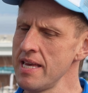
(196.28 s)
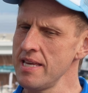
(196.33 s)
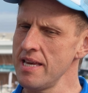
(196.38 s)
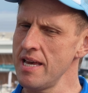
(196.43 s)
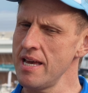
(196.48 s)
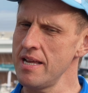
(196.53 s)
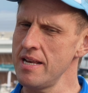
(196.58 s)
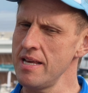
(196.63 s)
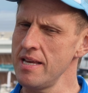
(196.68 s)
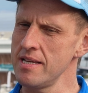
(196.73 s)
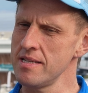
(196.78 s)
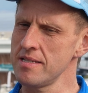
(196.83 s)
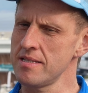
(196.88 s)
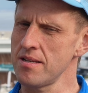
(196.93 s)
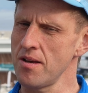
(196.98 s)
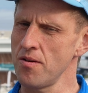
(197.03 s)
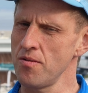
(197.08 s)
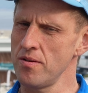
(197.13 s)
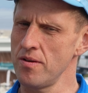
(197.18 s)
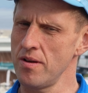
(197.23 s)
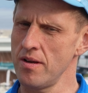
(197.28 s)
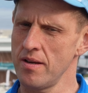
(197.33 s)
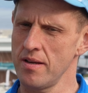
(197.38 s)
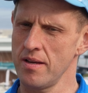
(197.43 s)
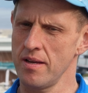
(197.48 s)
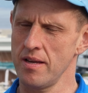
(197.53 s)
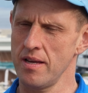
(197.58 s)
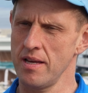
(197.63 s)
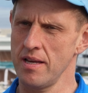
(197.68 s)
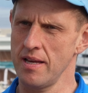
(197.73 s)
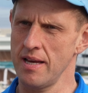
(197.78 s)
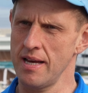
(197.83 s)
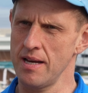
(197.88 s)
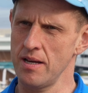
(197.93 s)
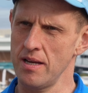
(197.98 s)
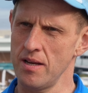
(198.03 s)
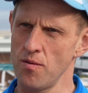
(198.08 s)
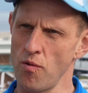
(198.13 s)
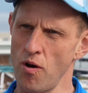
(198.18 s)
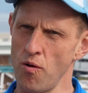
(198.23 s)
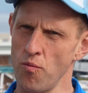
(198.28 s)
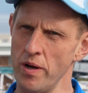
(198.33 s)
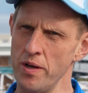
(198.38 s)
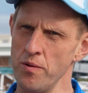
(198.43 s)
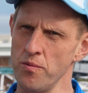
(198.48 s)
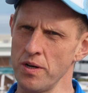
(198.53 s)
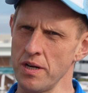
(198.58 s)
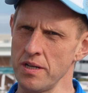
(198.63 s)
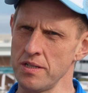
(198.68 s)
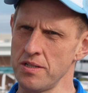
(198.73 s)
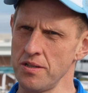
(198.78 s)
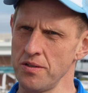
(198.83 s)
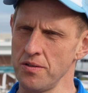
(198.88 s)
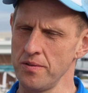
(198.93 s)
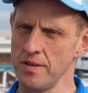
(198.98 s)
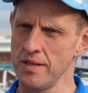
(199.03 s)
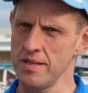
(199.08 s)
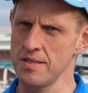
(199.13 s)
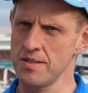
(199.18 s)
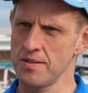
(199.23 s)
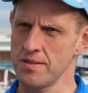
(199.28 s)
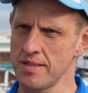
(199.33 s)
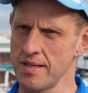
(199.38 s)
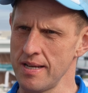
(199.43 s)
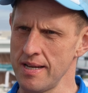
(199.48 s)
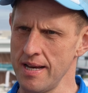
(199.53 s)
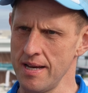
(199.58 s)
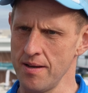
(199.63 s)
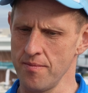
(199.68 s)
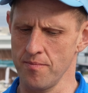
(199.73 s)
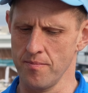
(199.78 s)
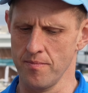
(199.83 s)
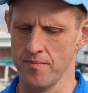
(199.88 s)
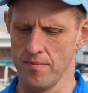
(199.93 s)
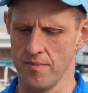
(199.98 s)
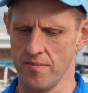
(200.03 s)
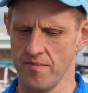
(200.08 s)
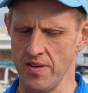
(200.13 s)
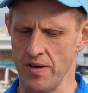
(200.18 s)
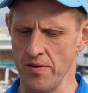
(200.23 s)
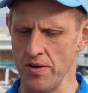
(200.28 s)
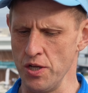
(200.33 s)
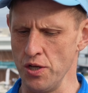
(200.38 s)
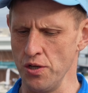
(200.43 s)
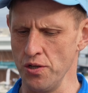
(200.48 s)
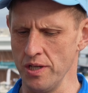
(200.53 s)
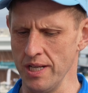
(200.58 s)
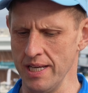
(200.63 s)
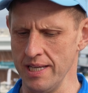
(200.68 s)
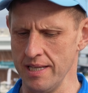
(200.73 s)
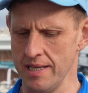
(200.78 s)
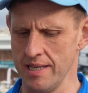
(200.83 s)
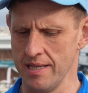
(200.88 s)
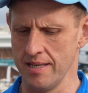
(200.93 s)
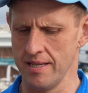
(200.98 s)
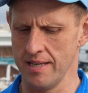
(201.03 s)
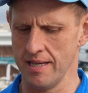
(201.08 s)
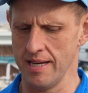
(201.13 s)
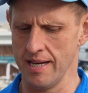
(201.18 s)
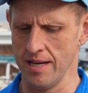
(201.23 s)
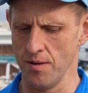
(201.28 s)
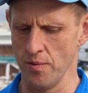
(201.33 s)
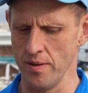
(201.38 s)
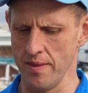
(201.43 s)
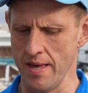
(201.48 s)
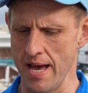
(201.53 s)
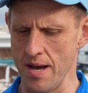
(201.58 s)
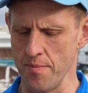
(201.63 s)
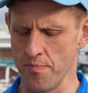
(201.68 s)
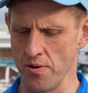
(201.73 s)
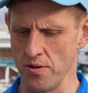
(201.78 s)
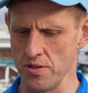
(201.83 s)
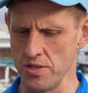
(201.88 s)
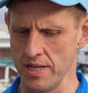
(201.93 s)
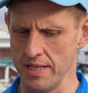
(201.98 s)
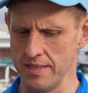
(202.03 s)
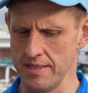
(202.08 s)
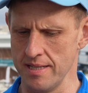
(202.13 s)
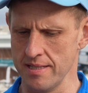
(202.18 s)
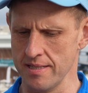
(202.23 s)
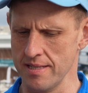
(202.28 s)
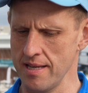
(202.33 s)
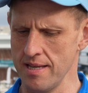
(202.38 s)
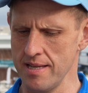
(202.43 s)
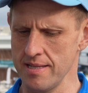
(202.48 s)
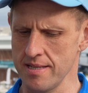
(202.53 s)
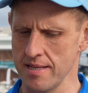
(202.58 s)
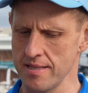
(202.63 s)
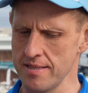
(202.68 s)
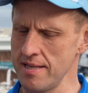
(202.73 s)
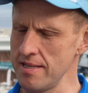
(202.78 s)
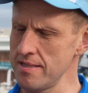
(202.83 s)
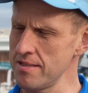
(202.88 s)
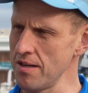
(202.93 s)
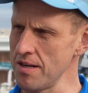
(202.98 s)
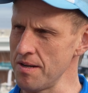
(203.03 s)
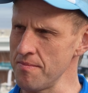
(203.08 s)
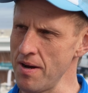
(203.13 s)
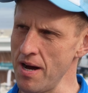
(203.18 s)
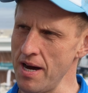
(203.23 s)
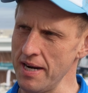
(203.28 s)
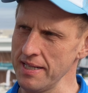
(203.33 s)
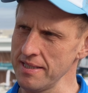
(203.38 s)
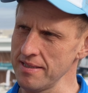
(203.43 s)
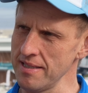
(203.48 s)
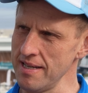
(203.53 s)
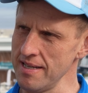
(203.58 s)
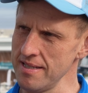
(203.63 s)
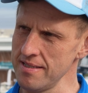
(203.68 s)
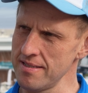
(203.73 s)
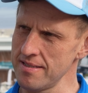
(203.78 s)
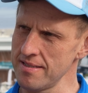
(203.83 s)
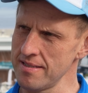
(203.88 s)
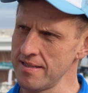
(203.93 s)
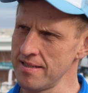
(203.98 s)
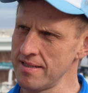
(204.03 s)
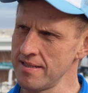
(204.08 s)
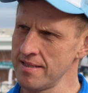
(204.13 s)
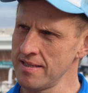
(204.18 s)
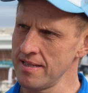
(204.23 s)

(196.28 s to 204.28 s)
Yeah, it is. So what we want to do is um, very unique uh, with our project is is it sits on a mining lease.